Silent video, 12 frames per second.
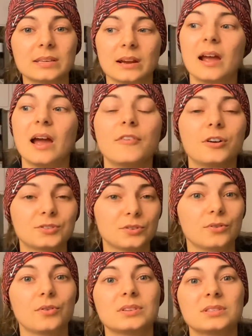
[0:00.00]
and I also
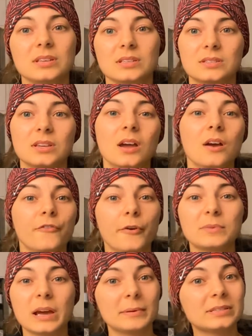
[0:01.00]
noticed these
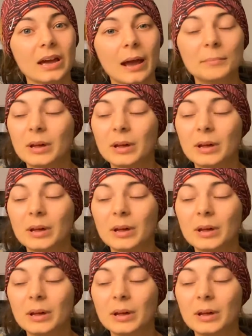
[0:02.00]
from time to time,